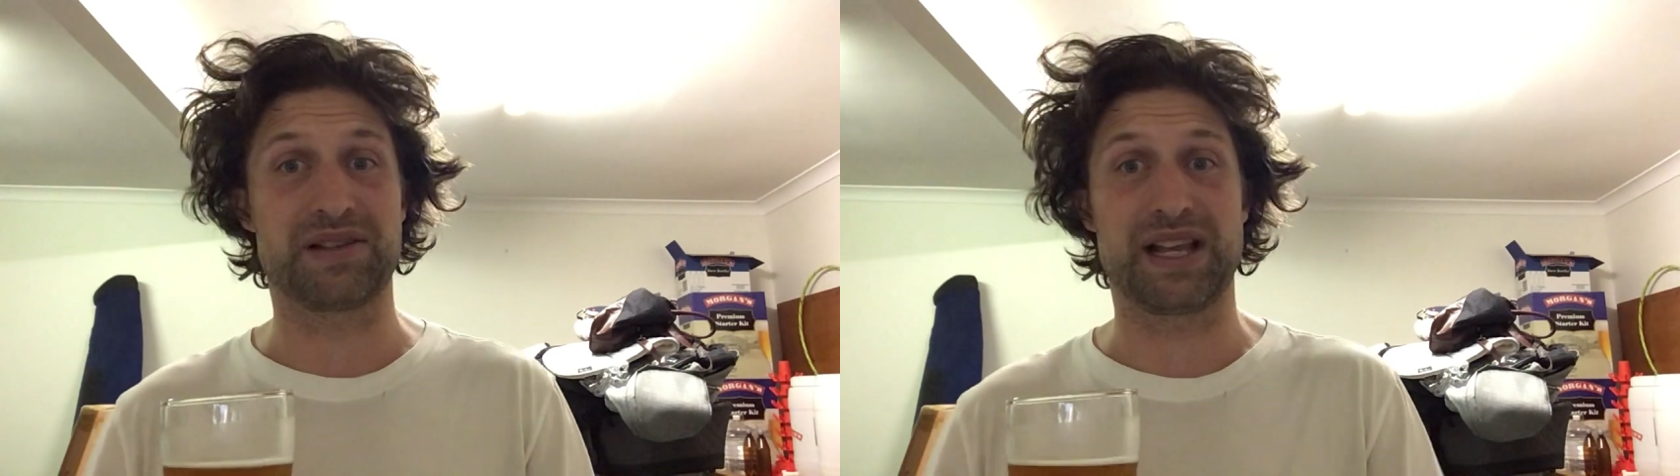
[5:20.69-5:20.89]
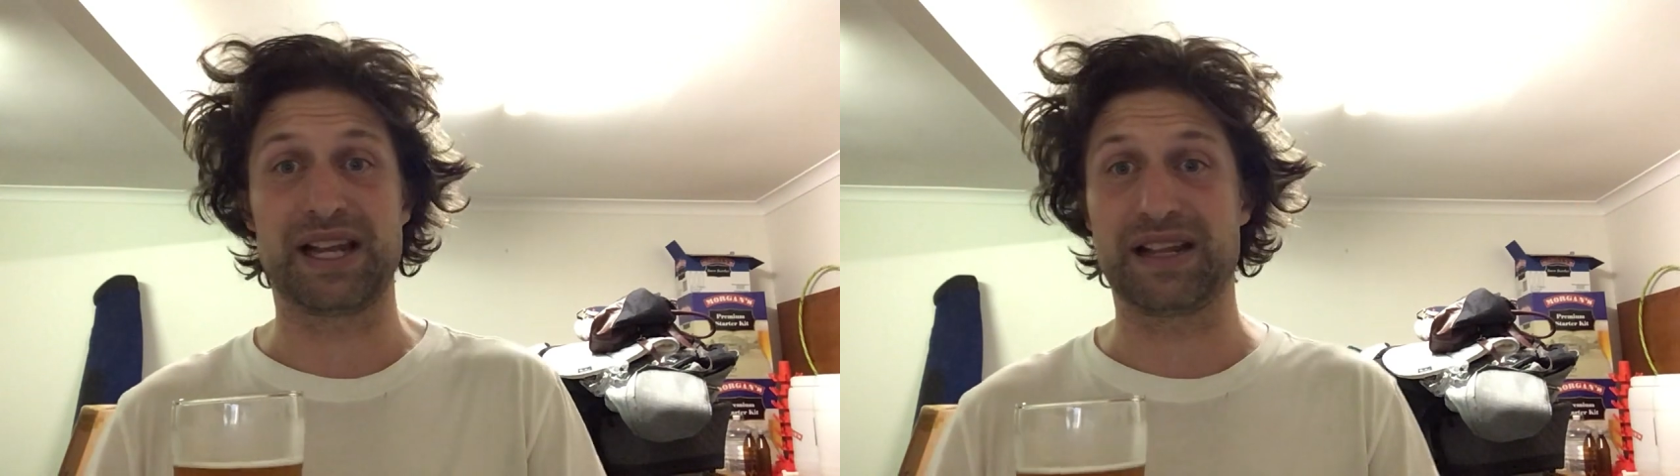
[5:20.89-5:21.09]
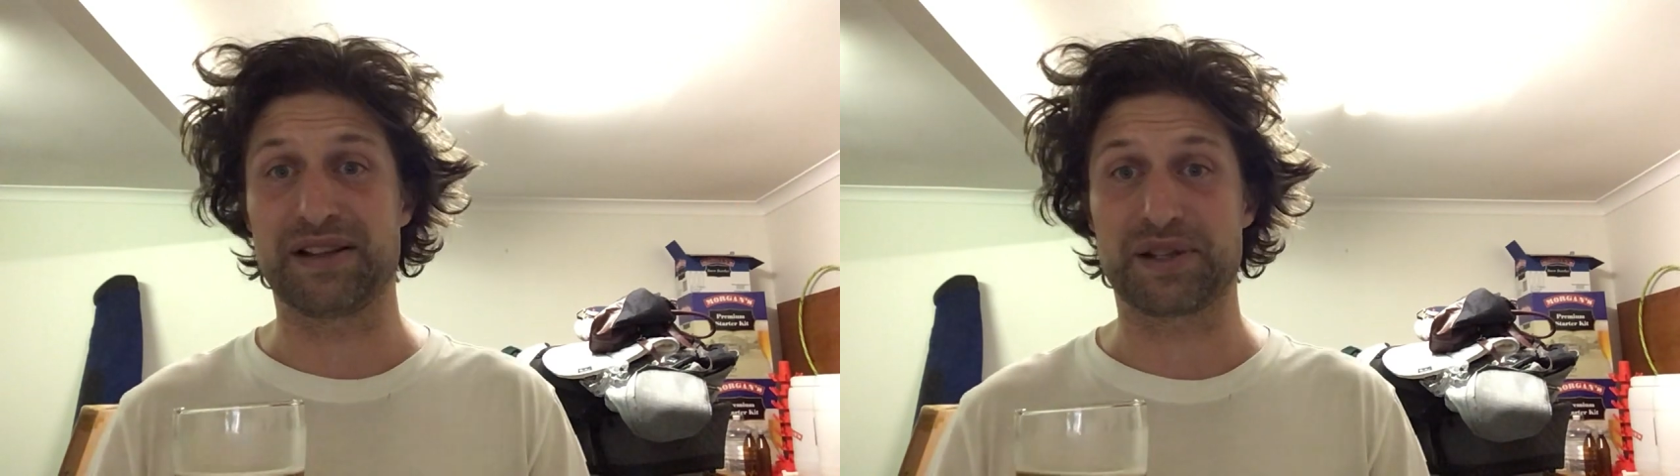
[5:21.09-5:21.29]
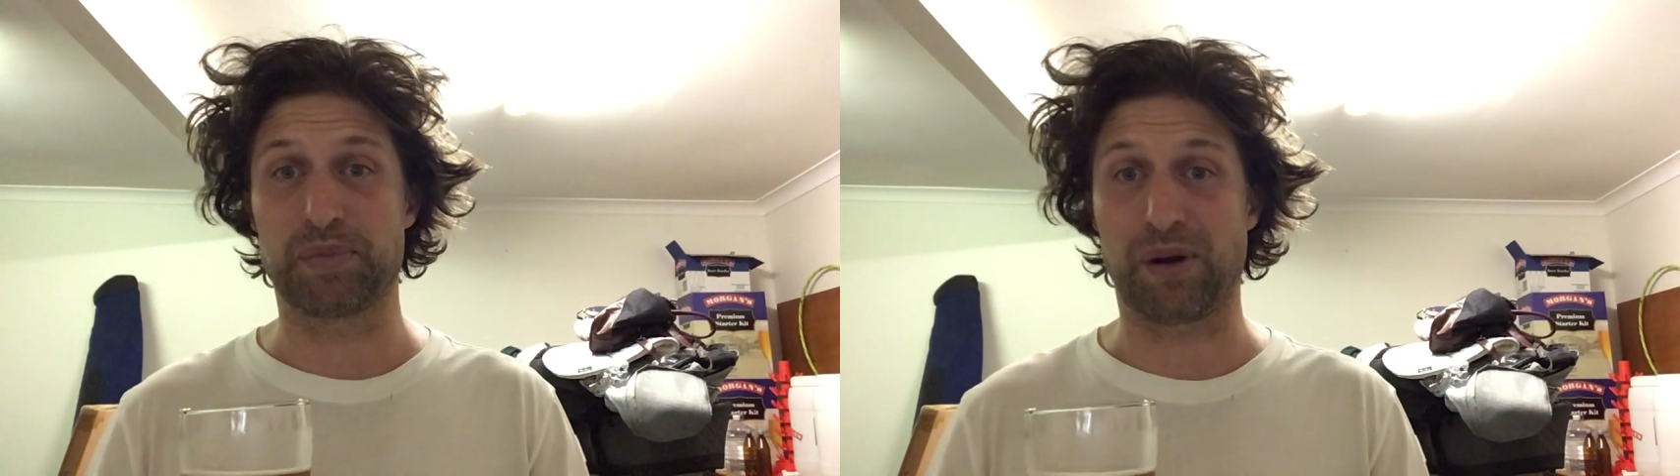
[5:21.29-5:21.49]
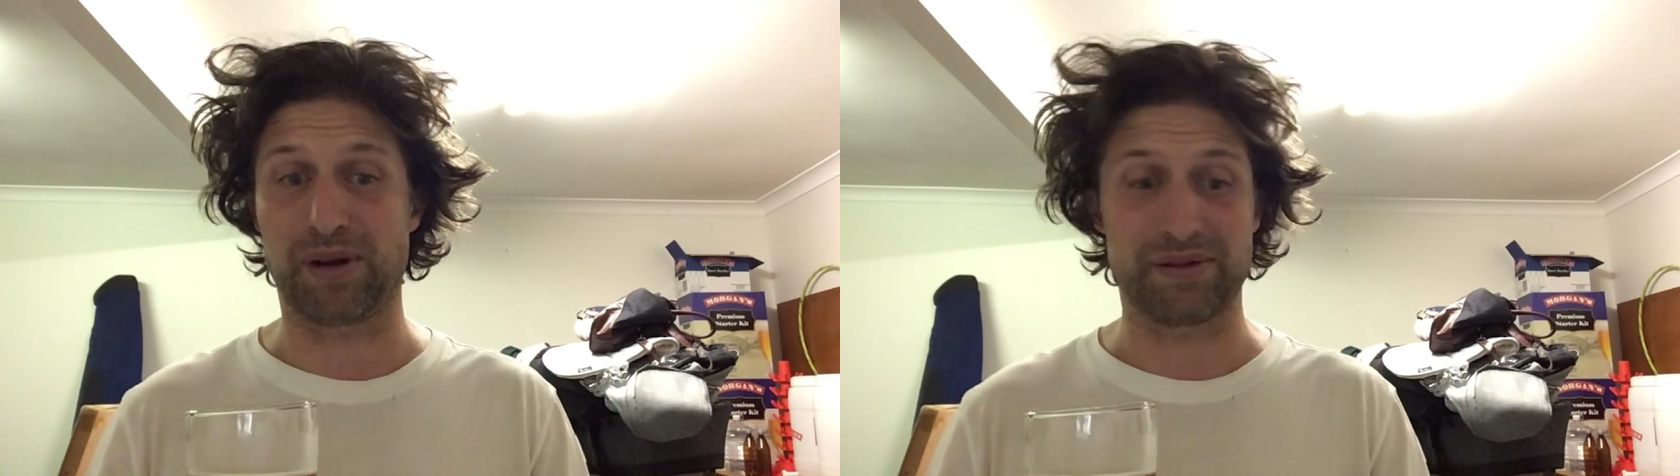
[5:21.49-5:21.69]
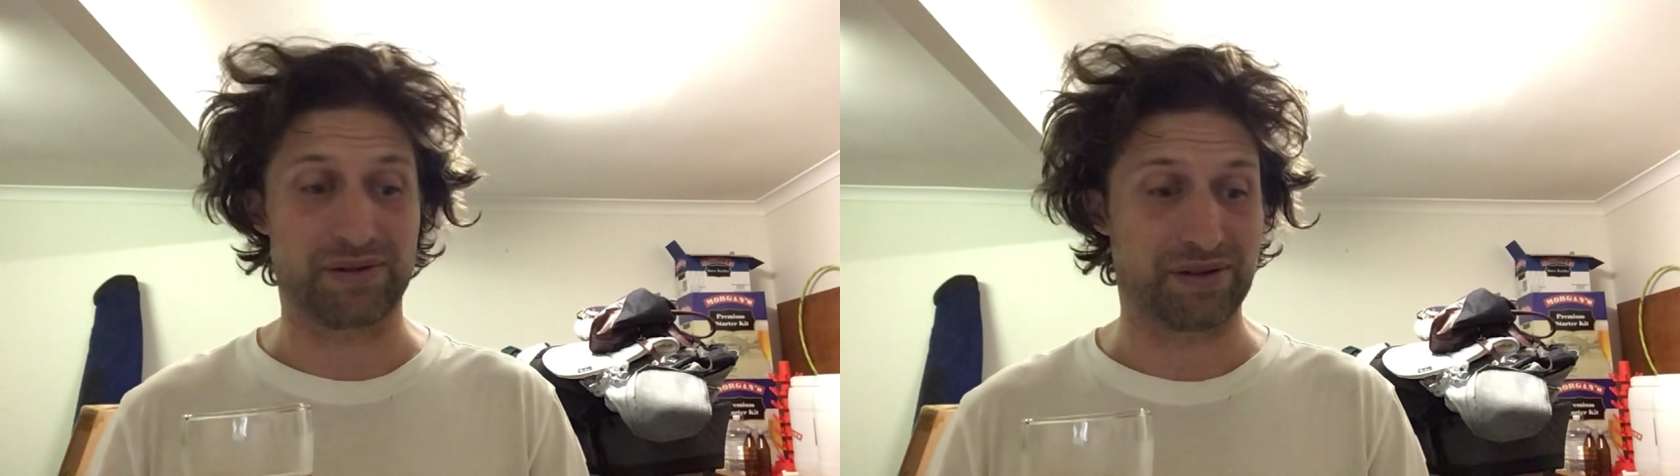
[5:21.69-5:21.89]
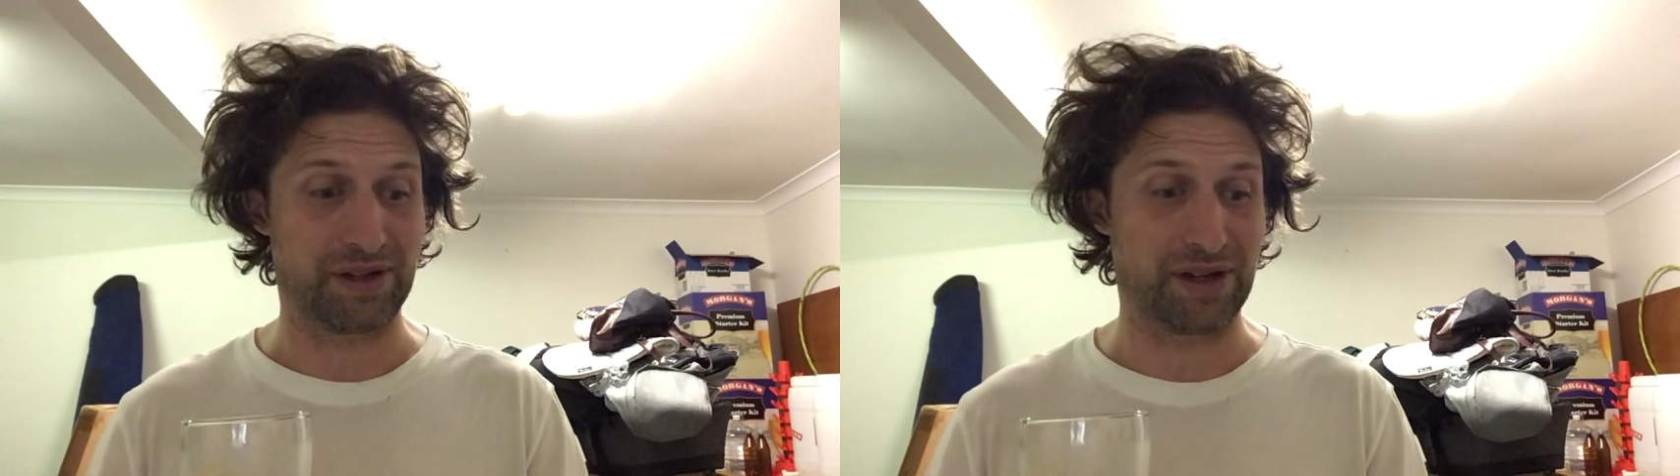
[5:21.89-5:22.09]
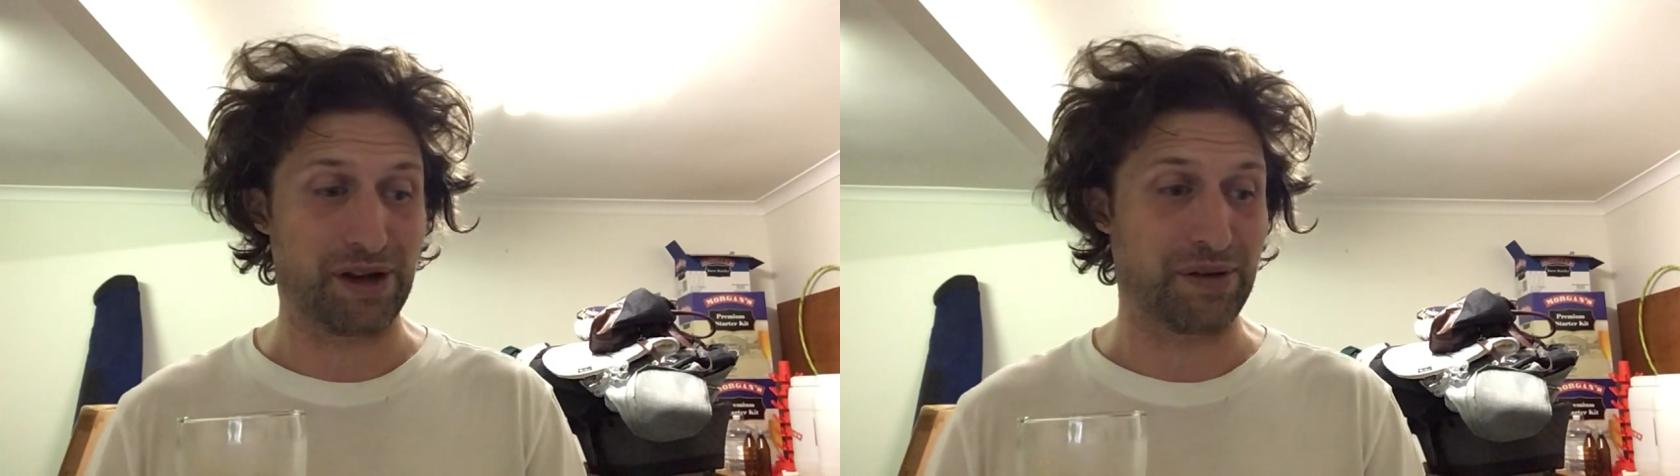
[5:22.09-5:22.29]
hitting the spot. You
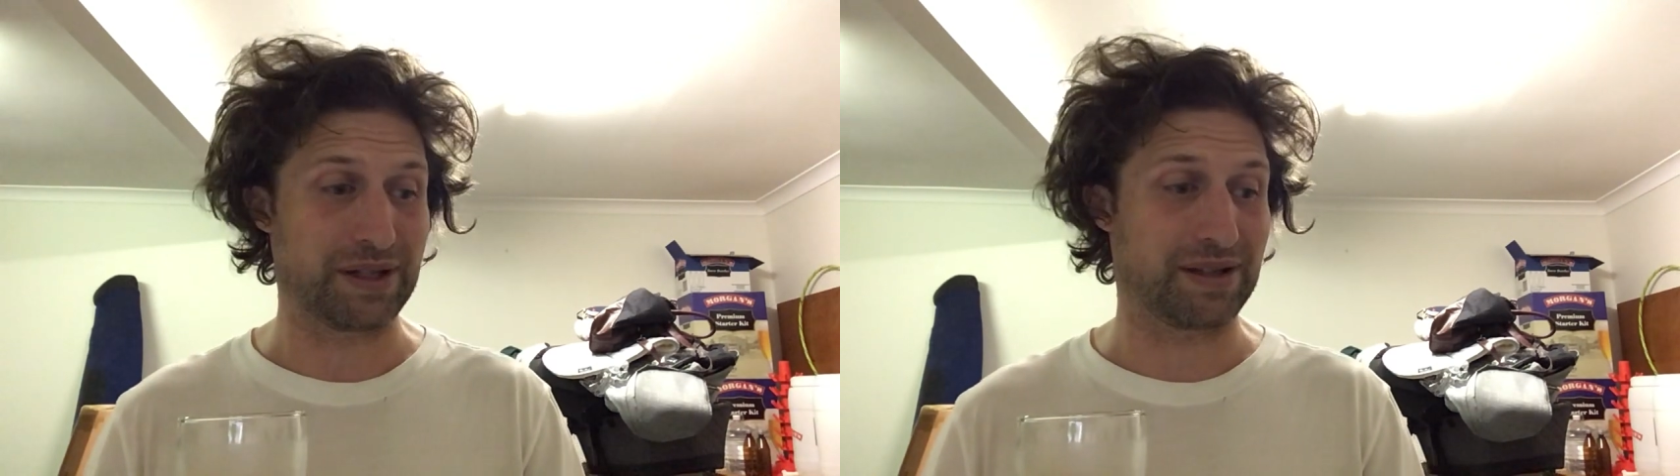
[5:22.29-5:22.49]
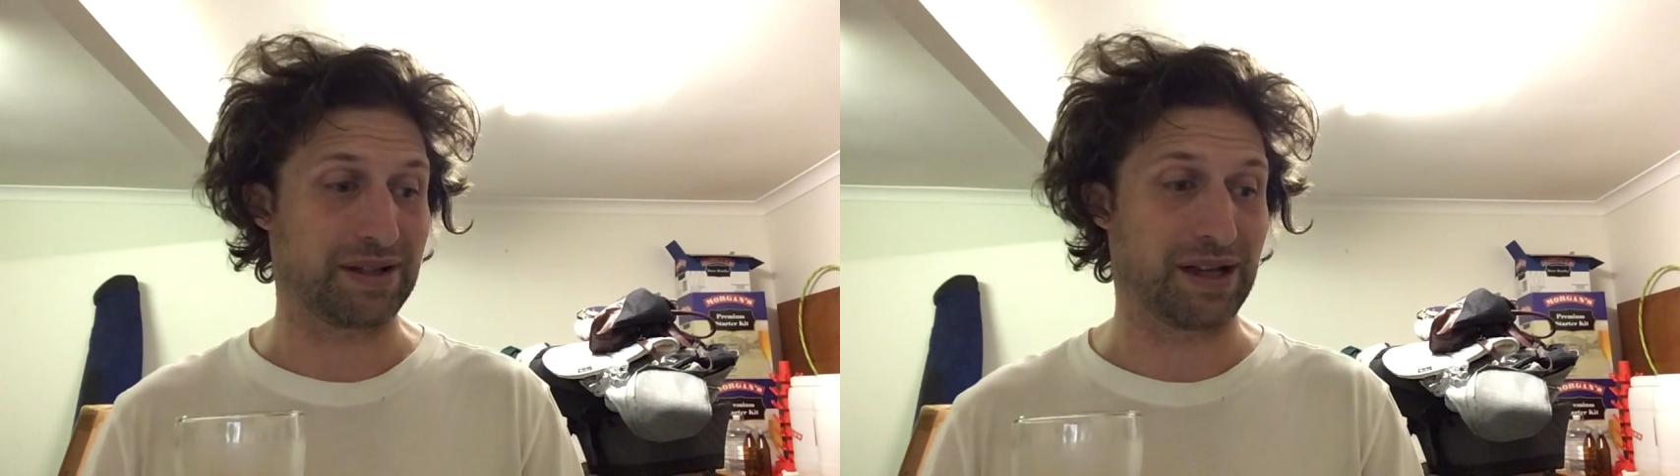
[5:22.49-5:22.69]
know, it's